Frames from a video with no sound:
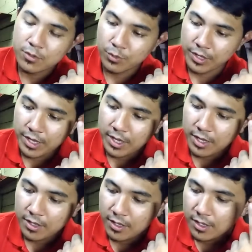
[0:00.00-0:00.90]
So
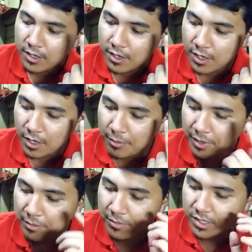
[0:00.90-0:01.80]
yeah,
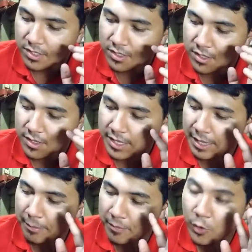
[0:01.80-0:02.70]
I missed
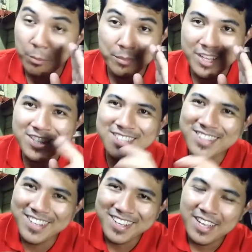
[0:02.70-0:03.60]
them, or missed.
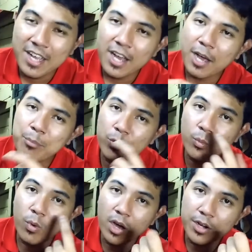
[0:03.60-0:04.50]
I
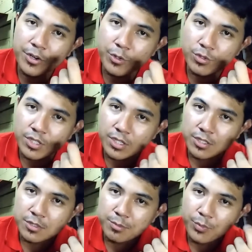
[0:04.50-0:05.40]
put water using
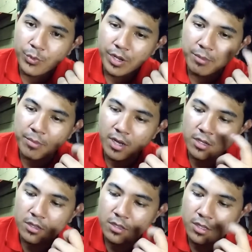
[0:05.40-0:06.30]
a spray
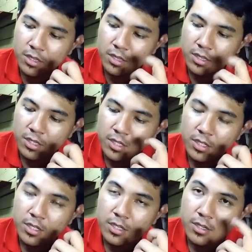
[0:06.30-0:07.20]
bottle.
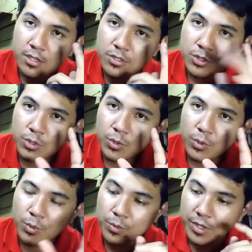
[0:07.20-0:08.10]
So
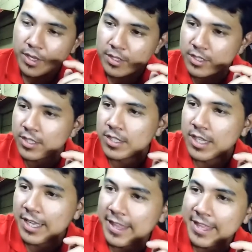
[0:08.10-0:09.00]
yeah, just
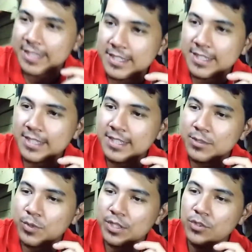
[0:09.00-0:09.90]
like
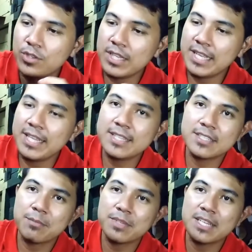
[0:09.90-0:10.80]
this one, you need
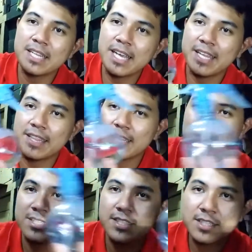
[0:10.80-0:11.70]
something like
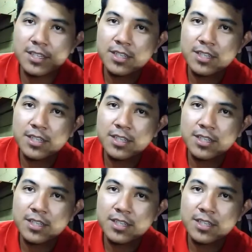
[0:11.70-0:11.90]
this